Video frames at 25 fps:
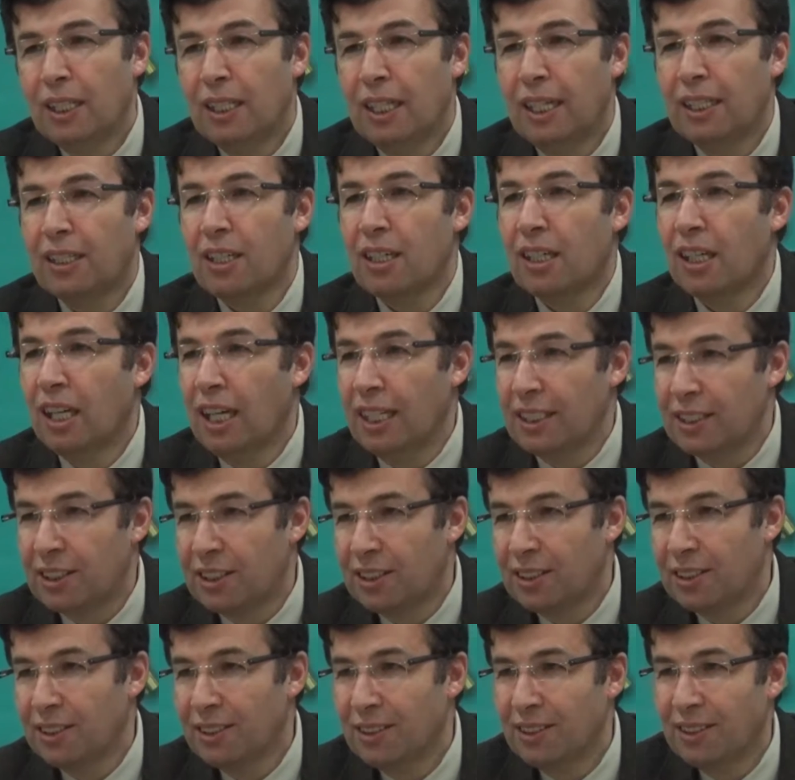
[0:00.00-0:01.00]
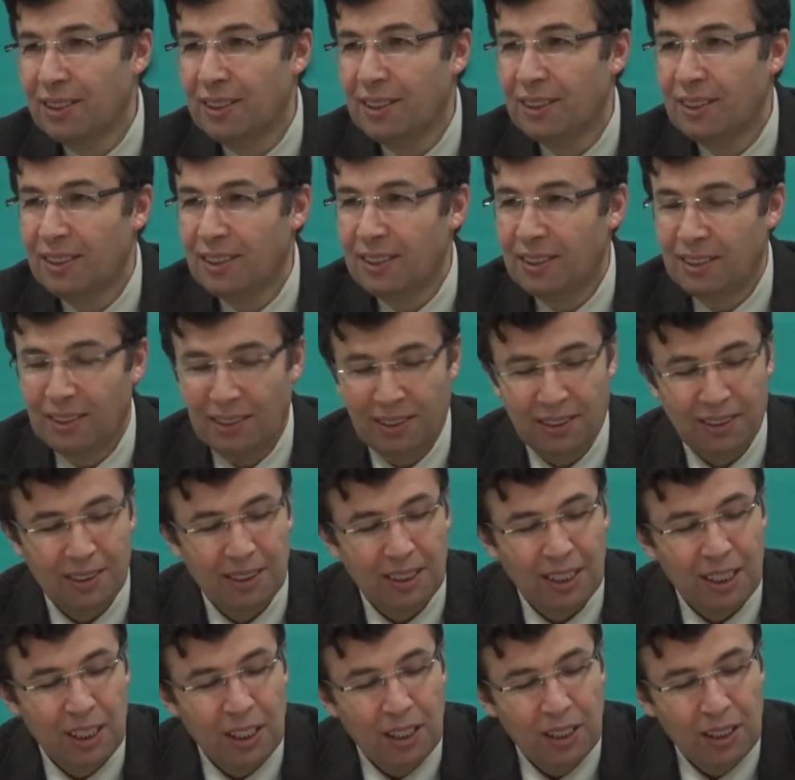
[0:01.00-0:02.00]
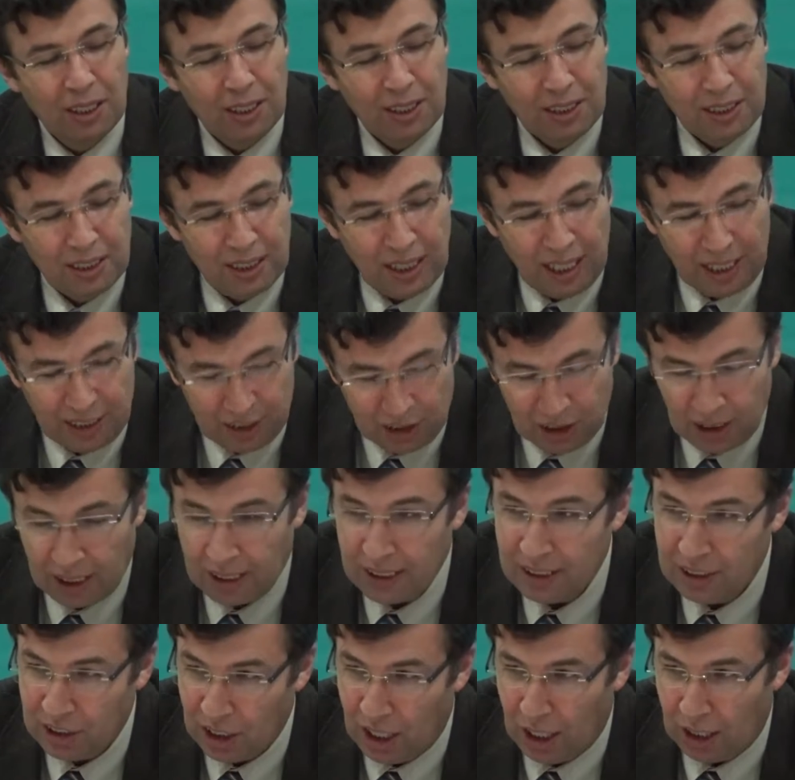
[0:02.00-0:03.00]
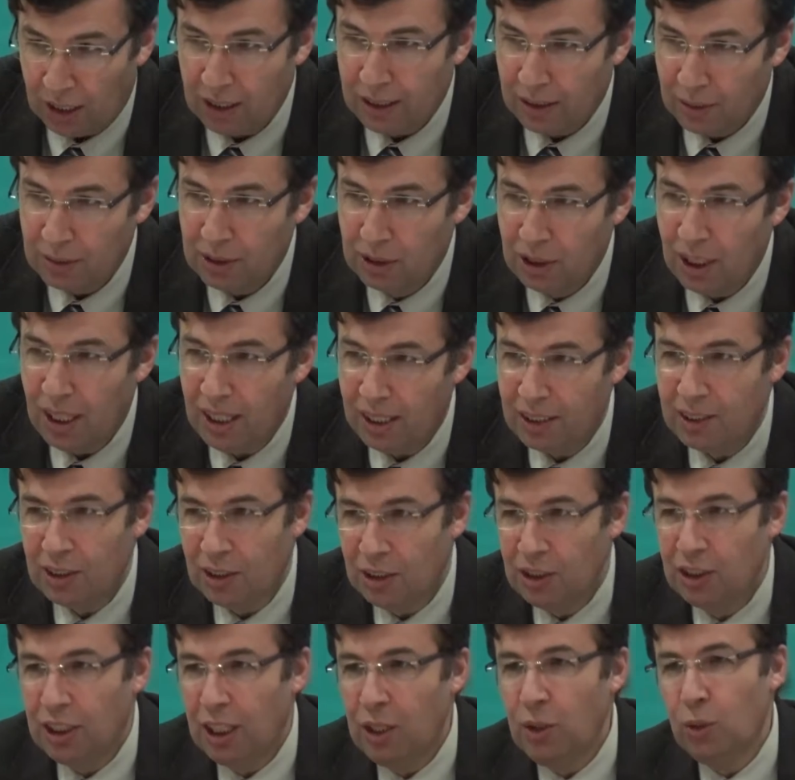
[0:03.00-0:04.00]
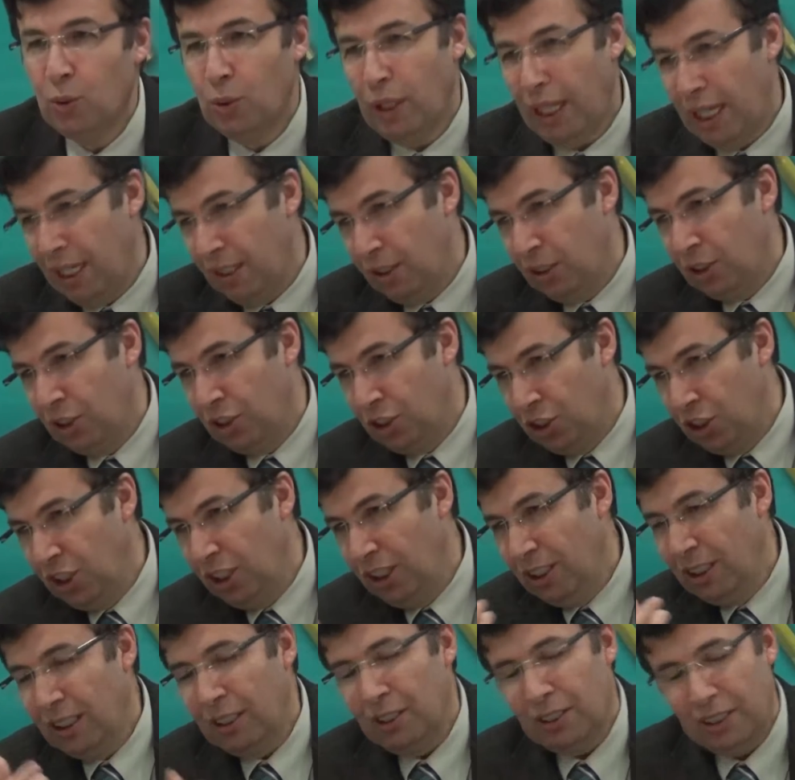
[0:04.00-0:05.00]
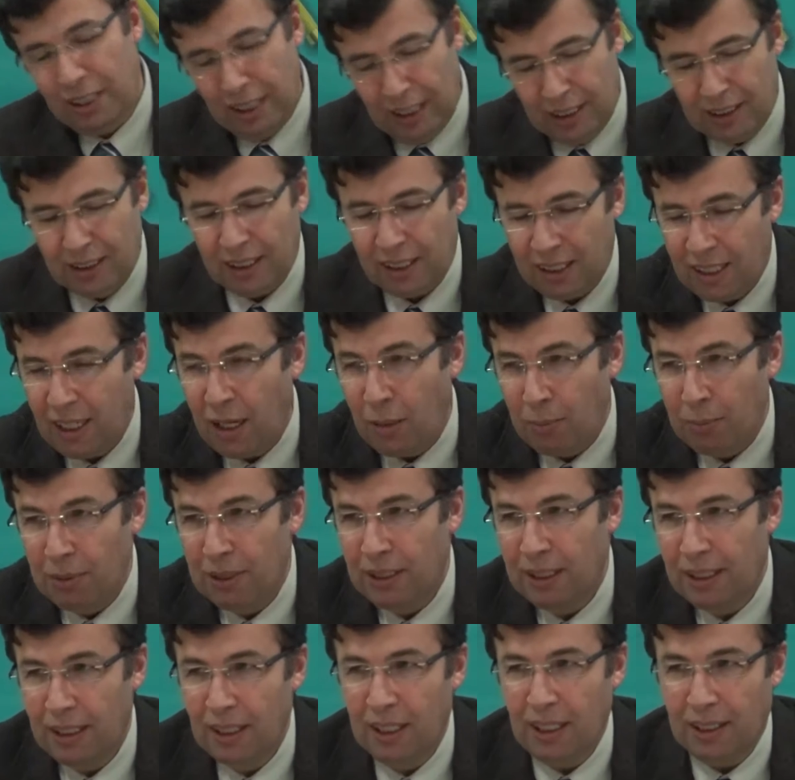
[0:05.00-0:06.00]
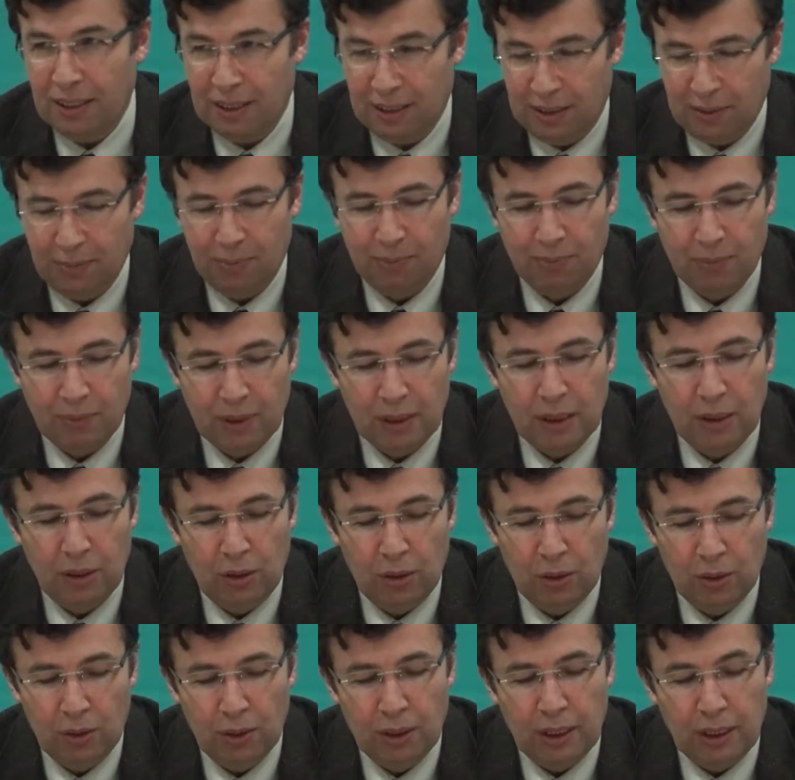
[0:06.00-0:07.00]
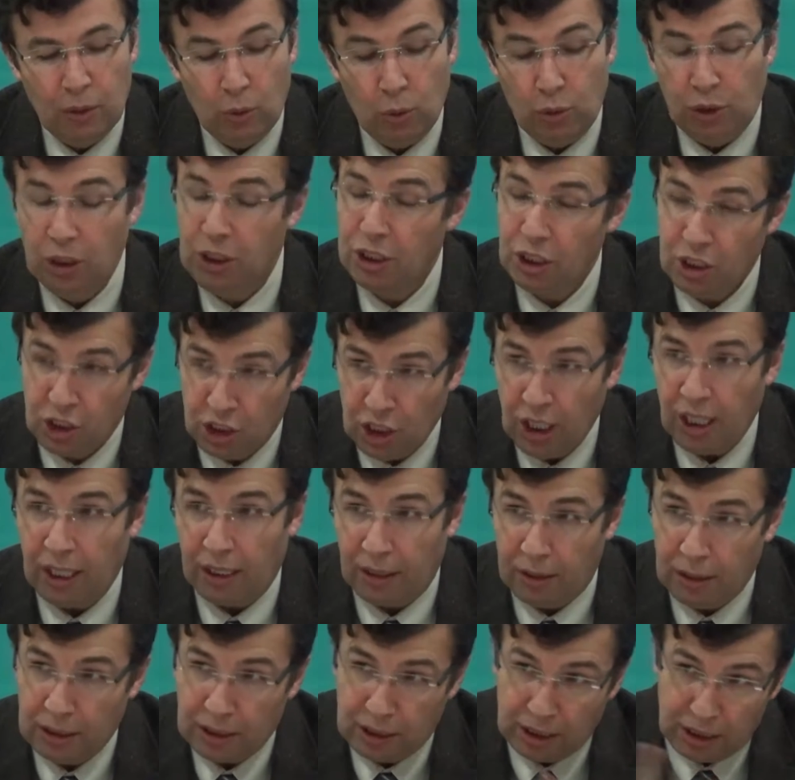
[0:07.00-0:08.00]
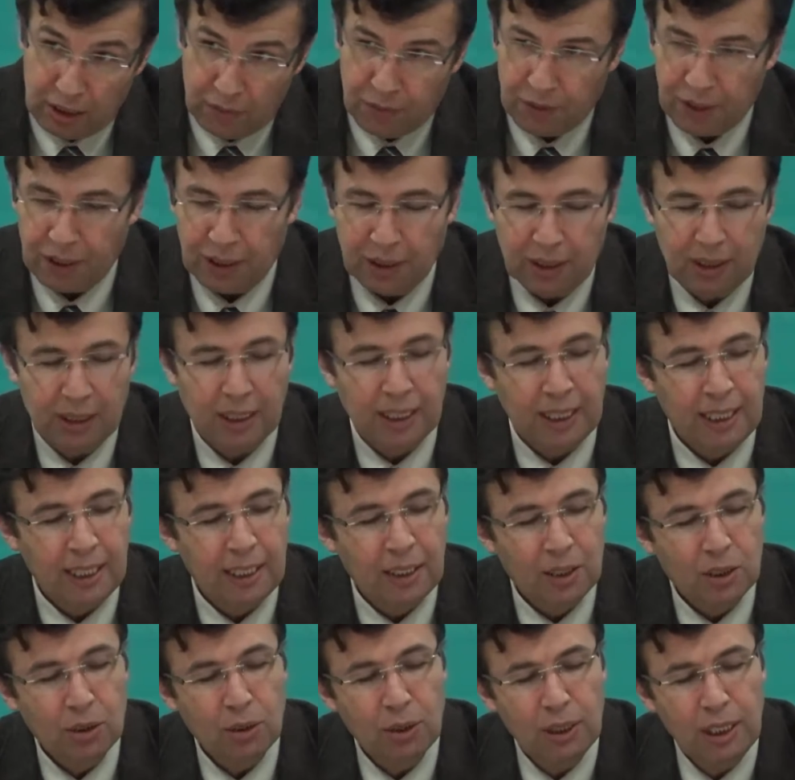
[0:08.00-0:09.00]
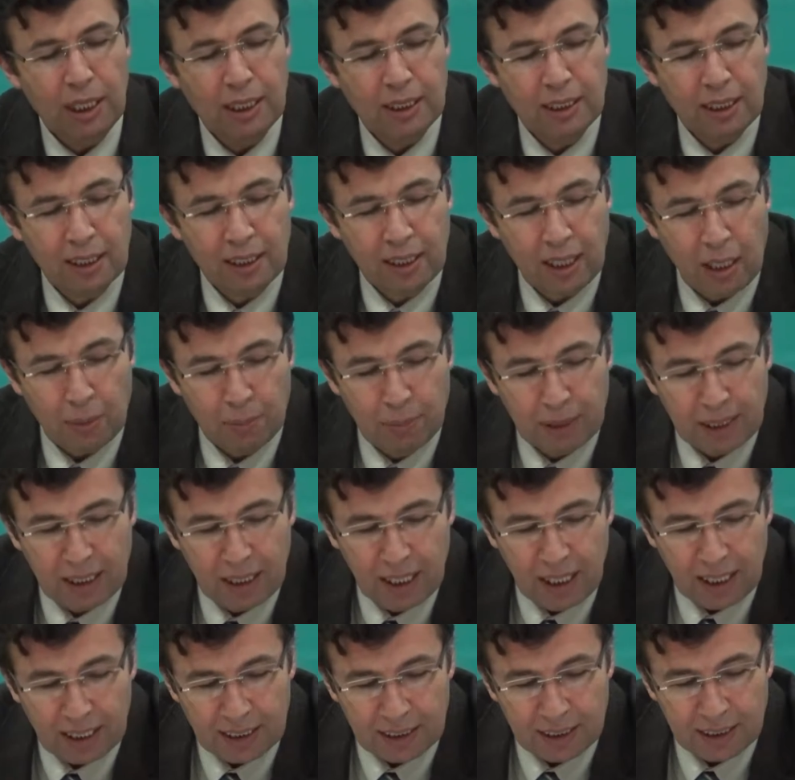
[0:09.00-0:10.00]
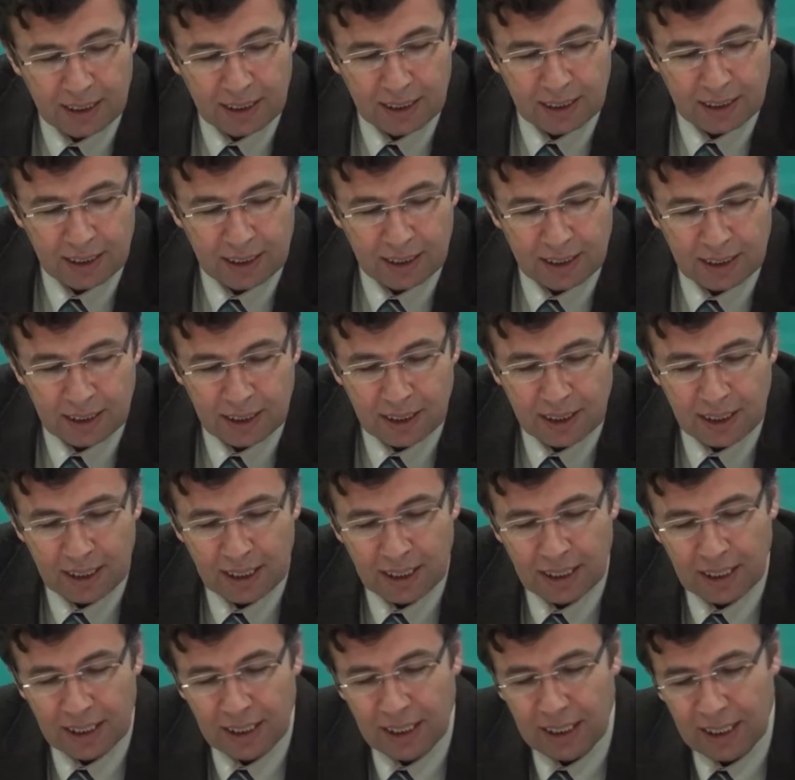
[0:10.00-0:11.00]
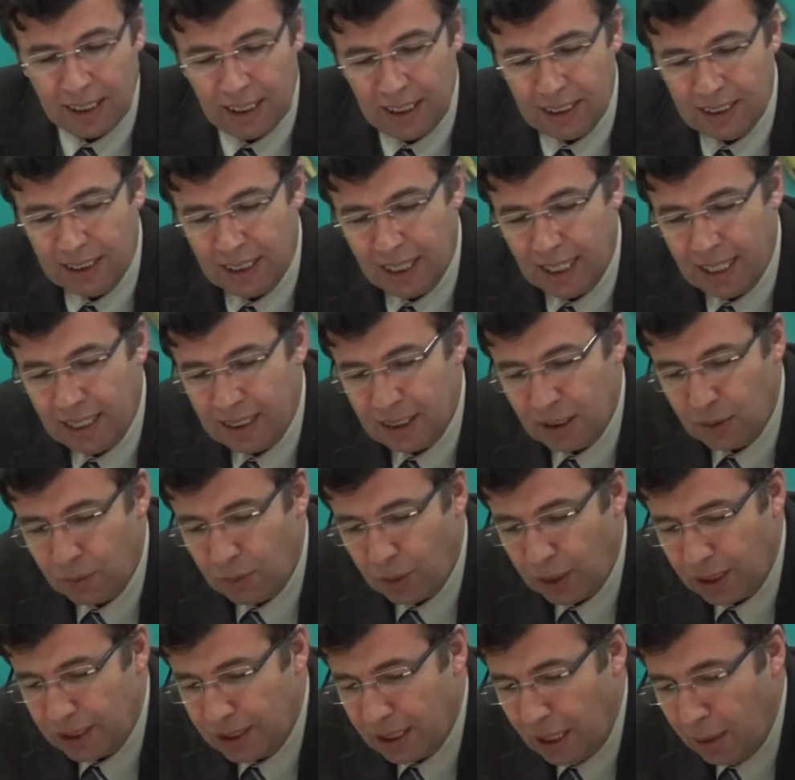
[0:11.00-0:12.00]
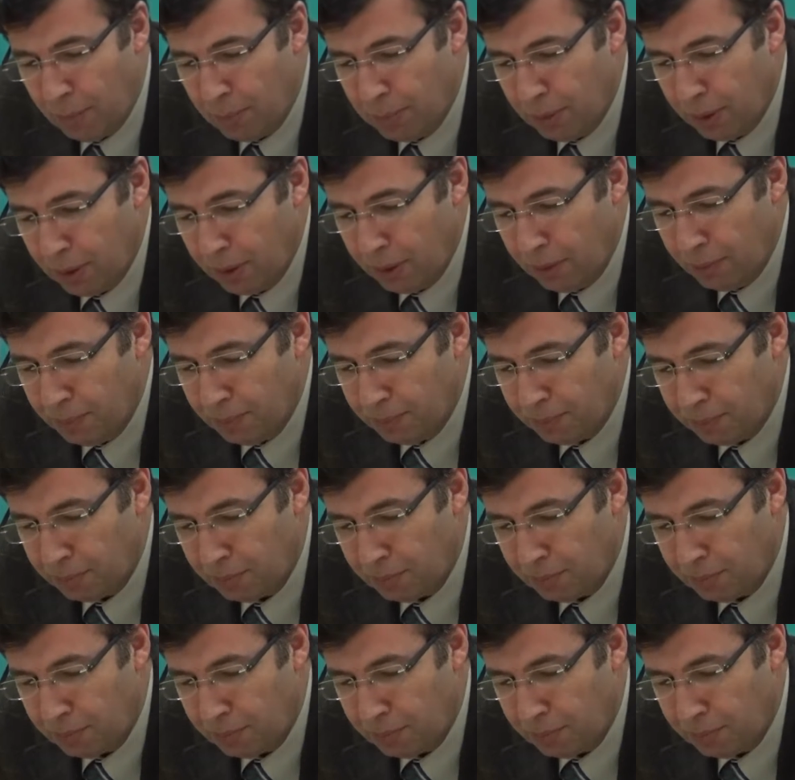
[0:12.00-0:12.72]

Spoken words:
like a glass. Yeah, jug, J-U-A-G, it's a cup, glass. But this is jug, this is different. So there's a cup, glass. He says, for example,